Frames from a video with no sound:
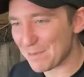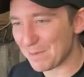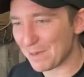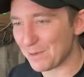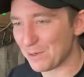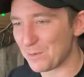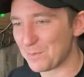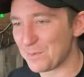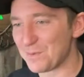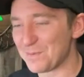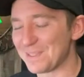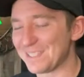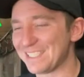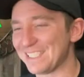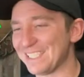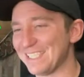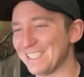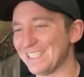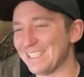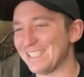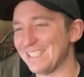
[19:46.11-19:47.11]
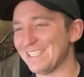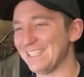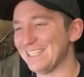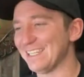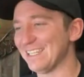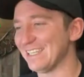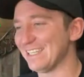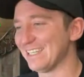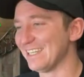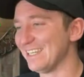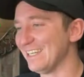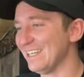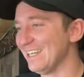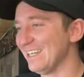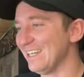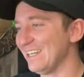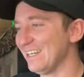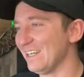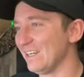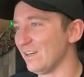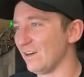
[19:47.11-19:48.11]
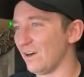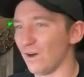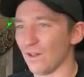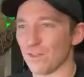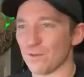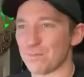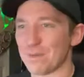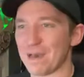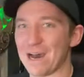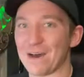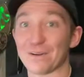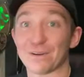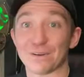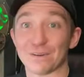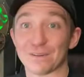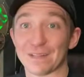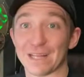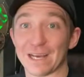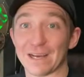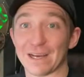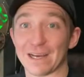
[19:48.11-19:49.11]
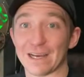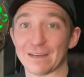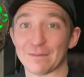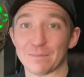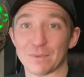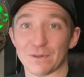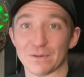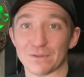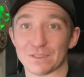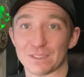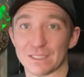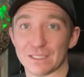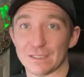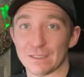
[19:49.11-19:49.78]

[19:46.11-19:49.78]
I hope you've been seeing the uh, all the powder that I posted,